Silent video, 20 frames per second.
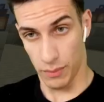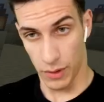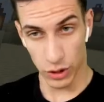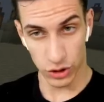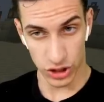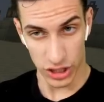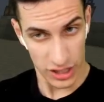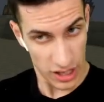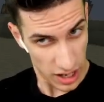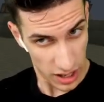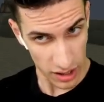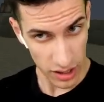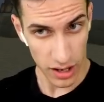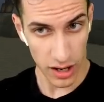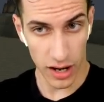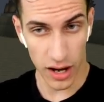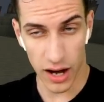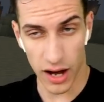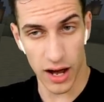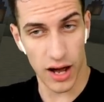Musina,
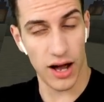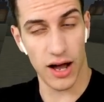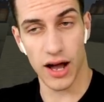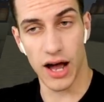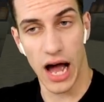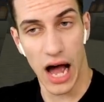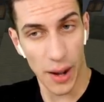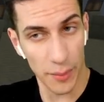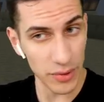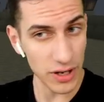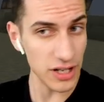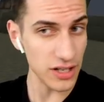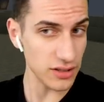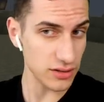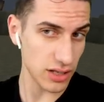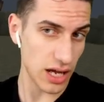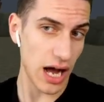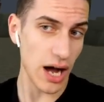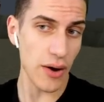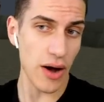how many
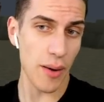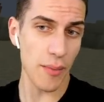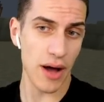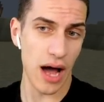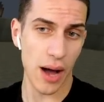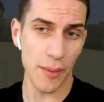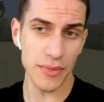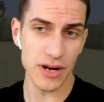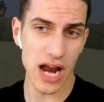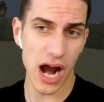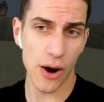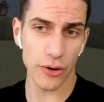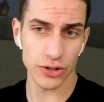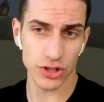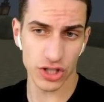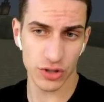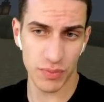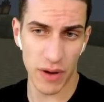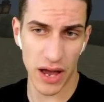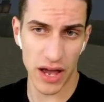how, how many hours you
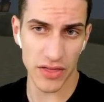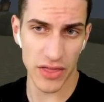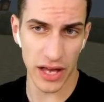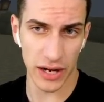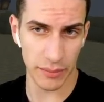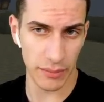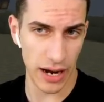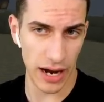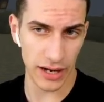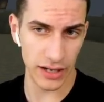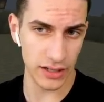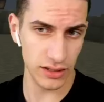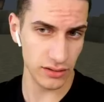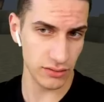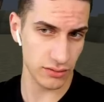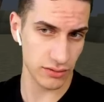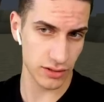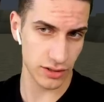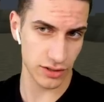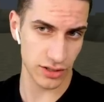spend like mining?
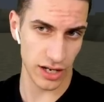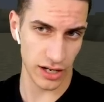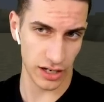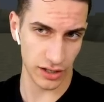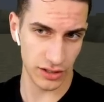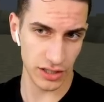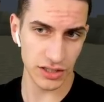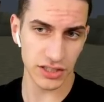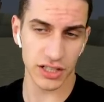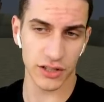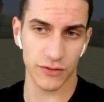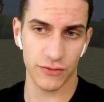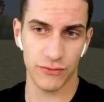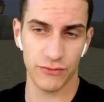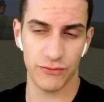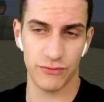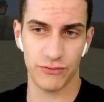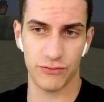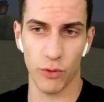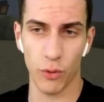Because like it takes like
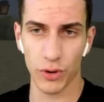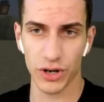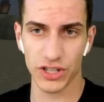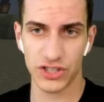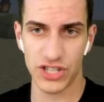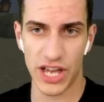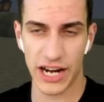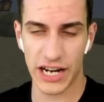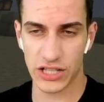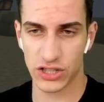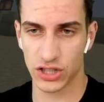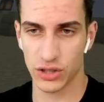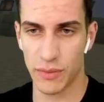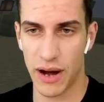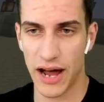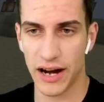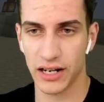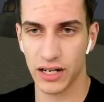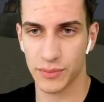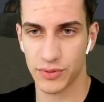40 seconds to
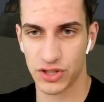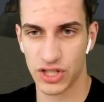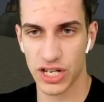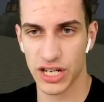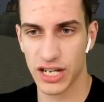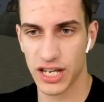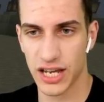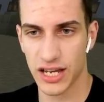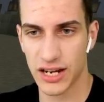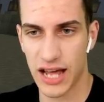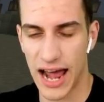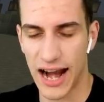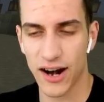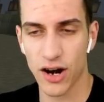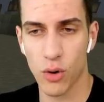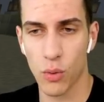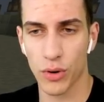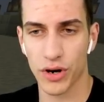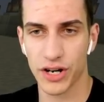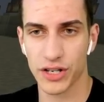mine an obsidian. I don't
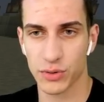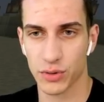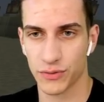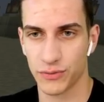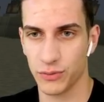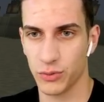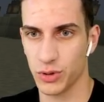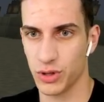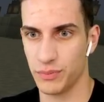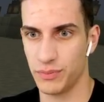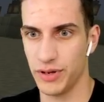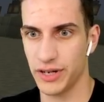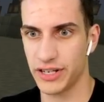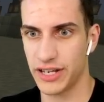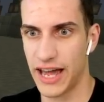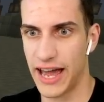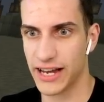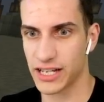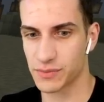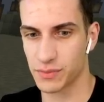know what it is with, with the
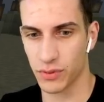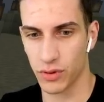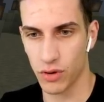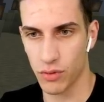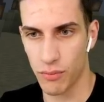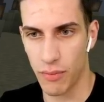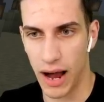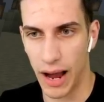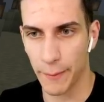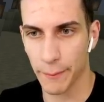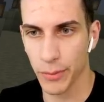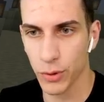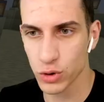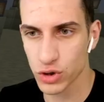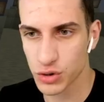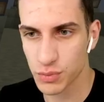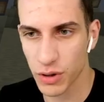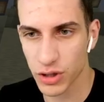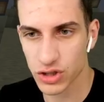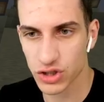pickaxe, but oh my,
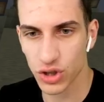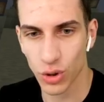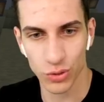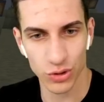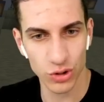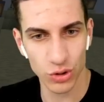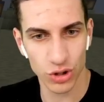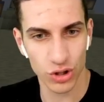Moose, you, you're